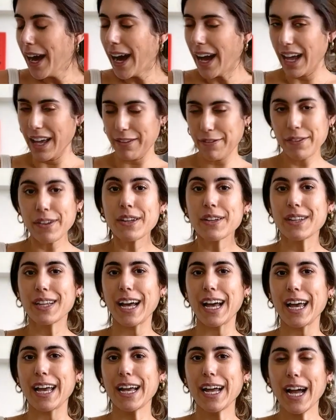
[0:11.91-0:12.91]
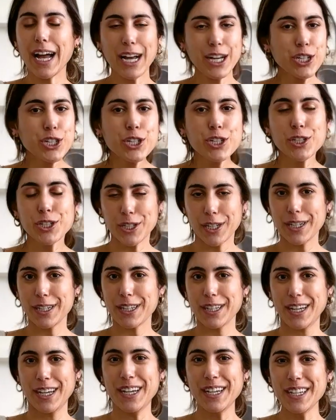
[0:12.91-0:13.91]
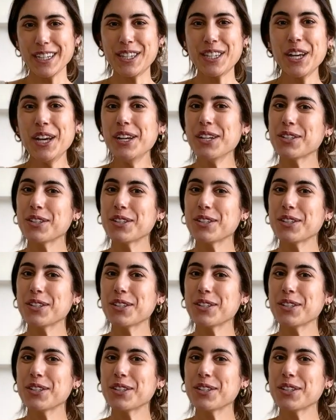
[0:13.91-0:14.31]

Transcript: I feel like I should share this